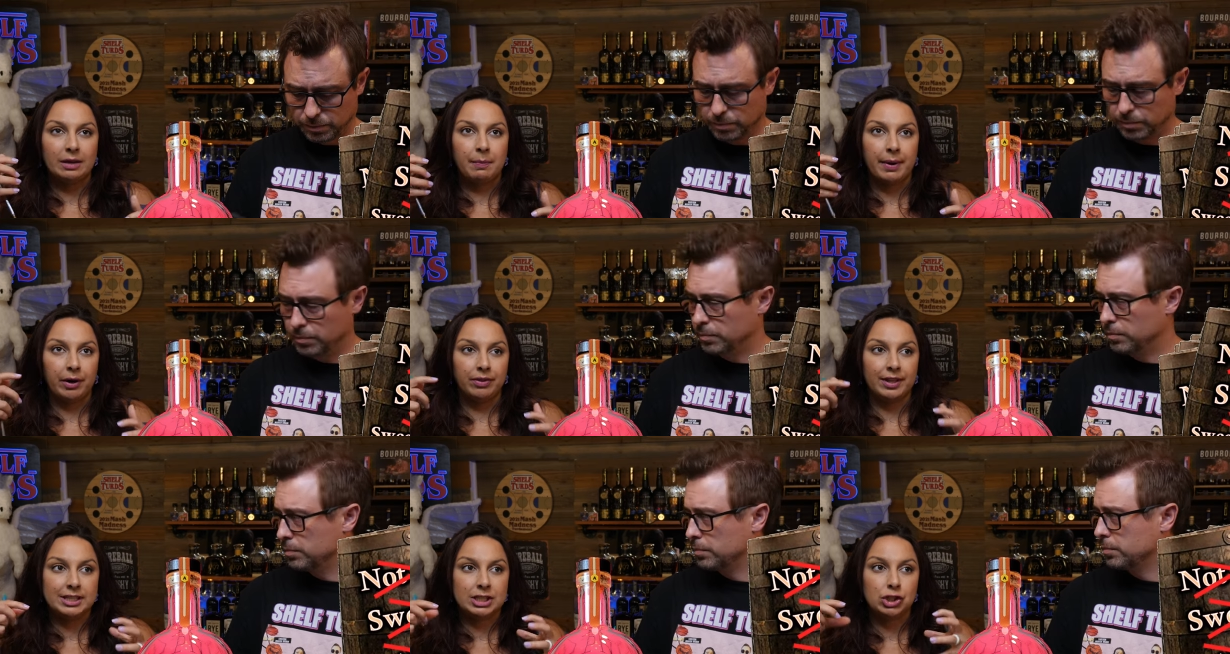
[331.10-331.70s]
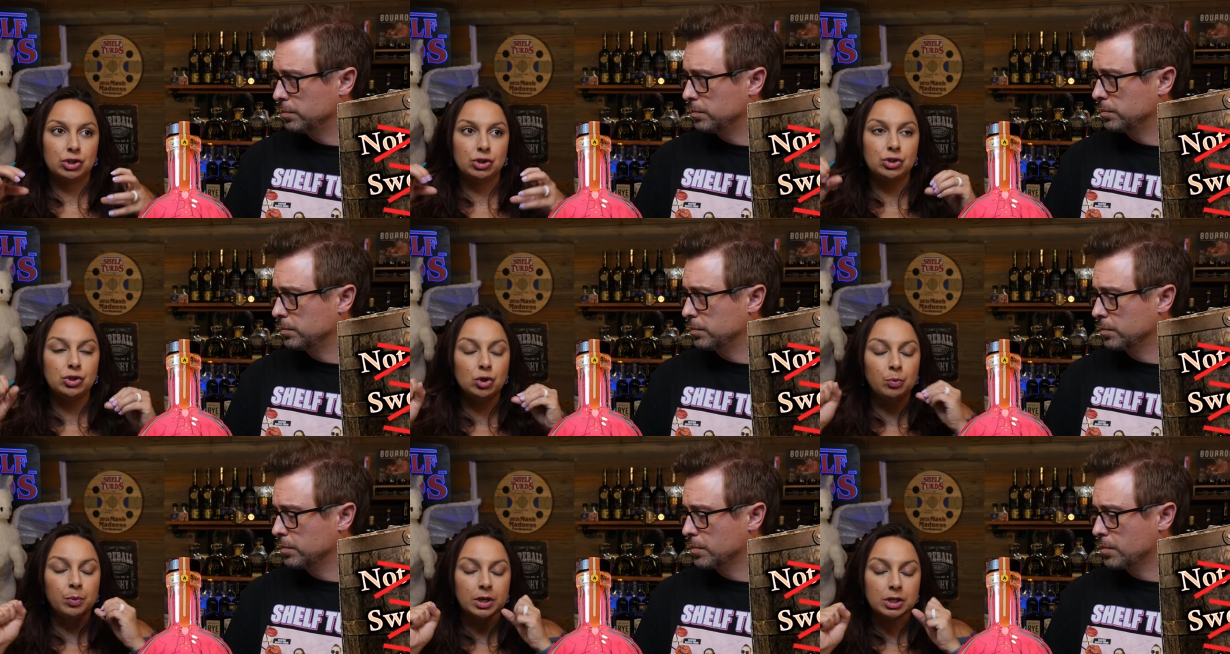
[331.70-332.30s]
Speaker 1: barrel that's
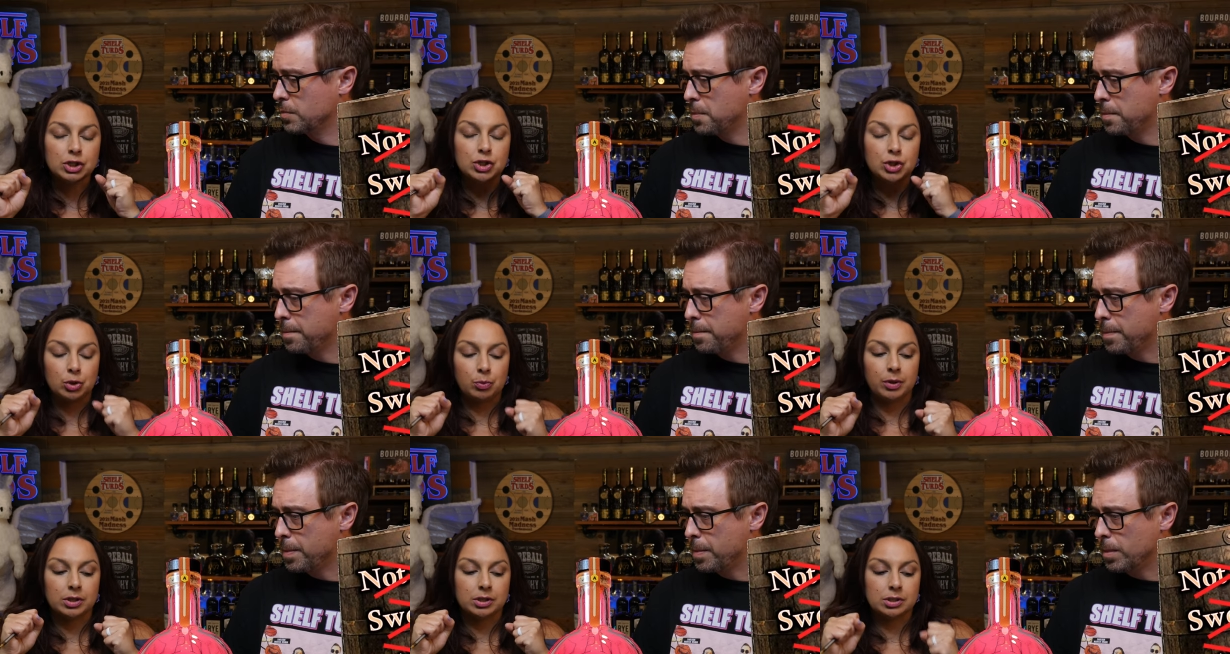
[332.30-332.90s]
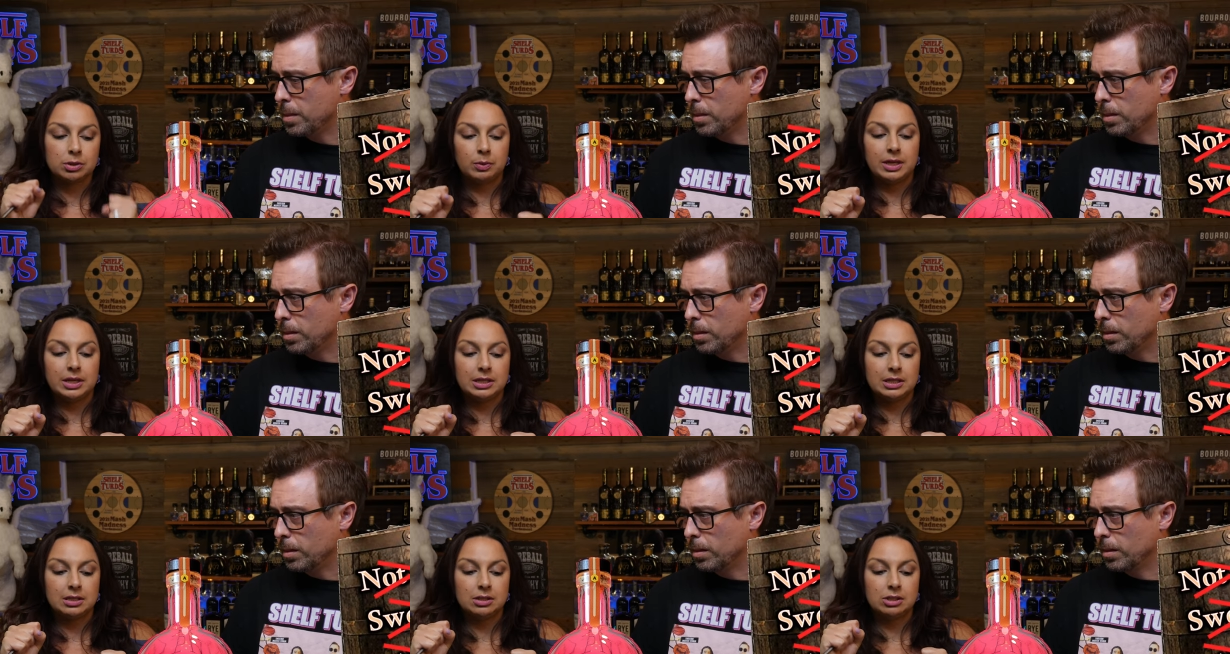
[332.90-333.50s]
super duper
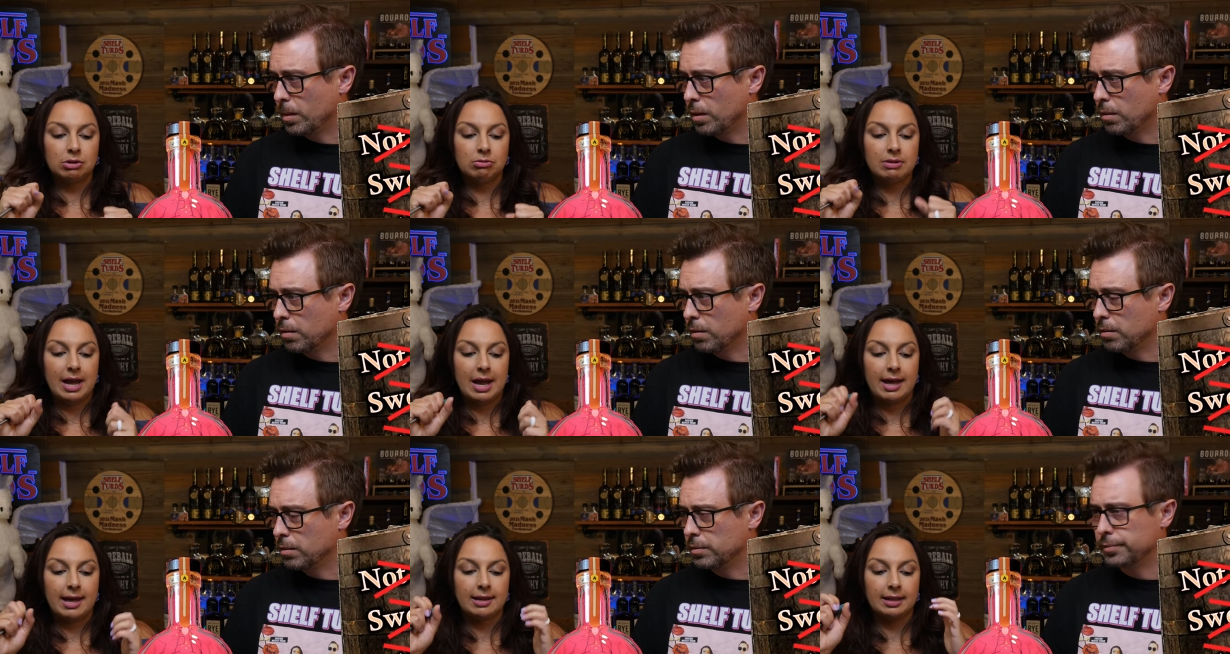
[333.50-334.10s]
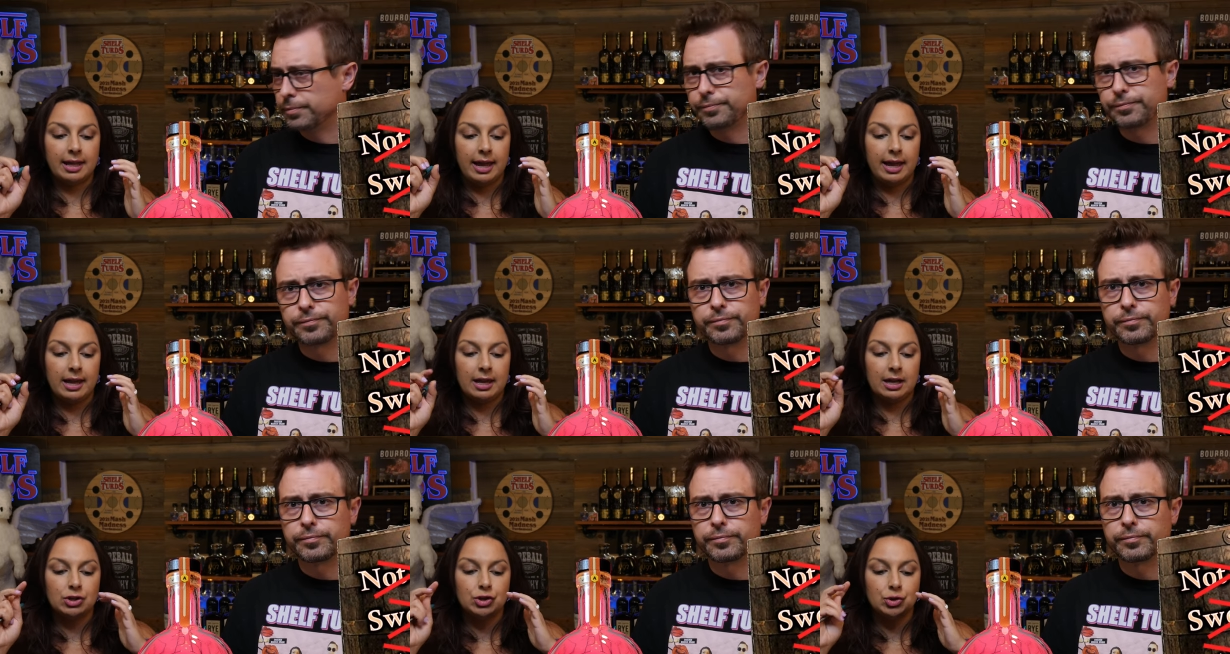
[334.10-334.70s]
sweet. So not
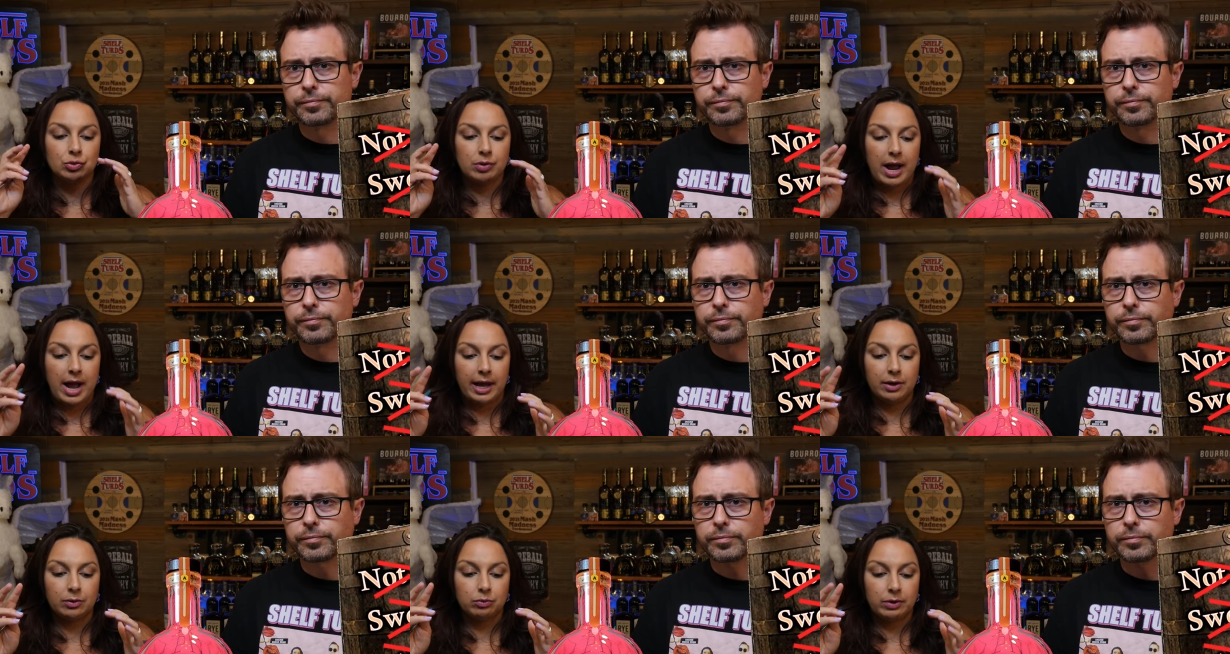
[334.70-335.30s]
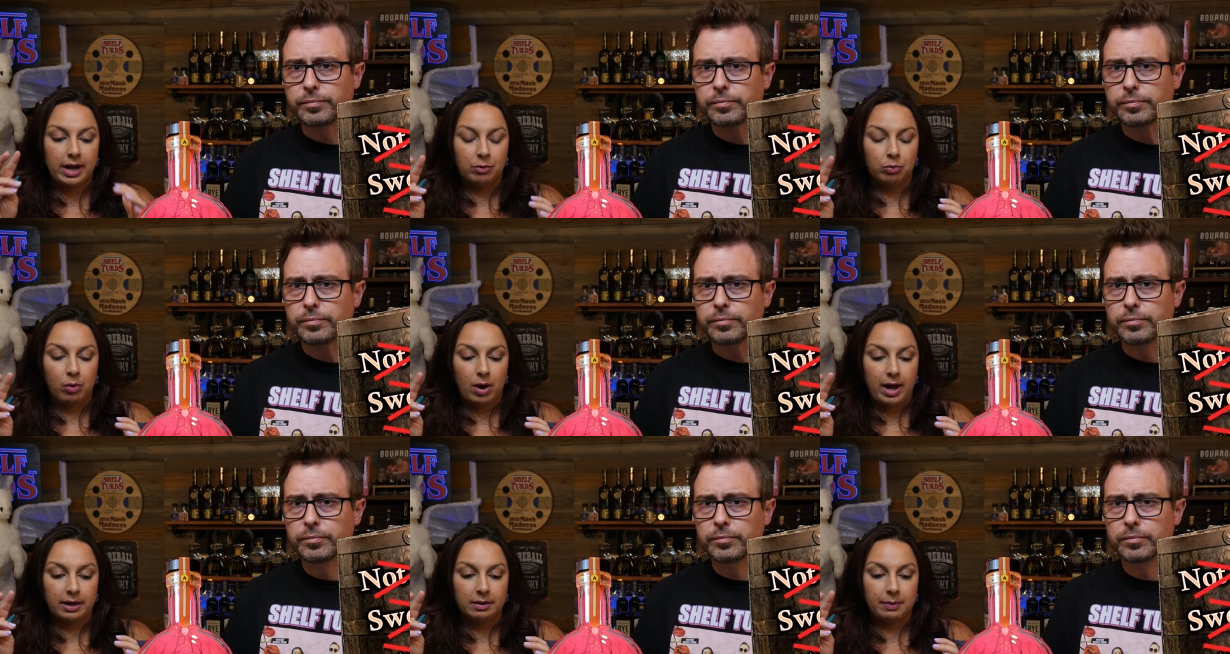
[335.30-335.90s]
like a dry red
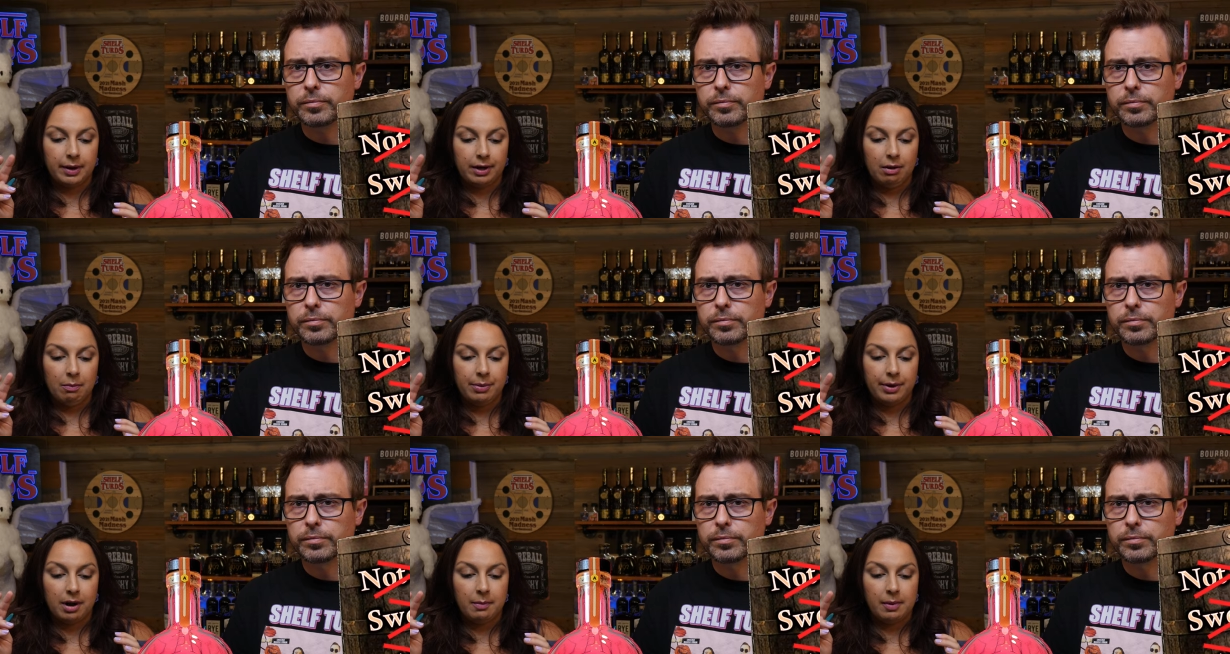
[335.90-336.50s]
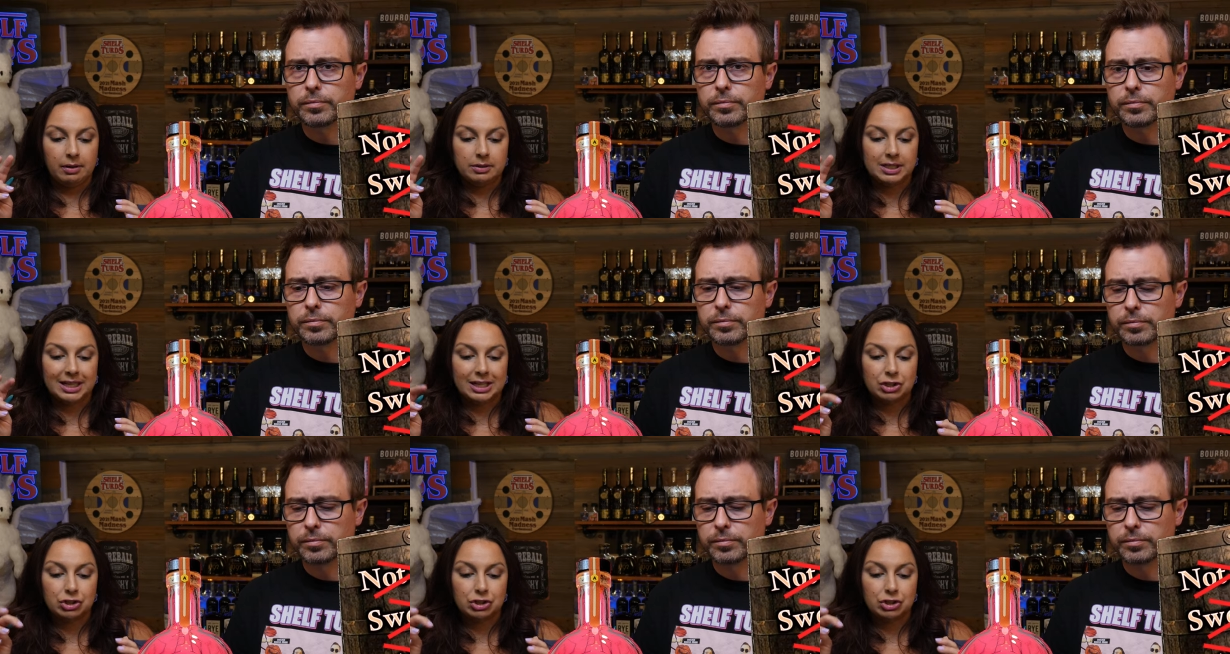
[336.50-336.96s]
wine barrel, but almost like a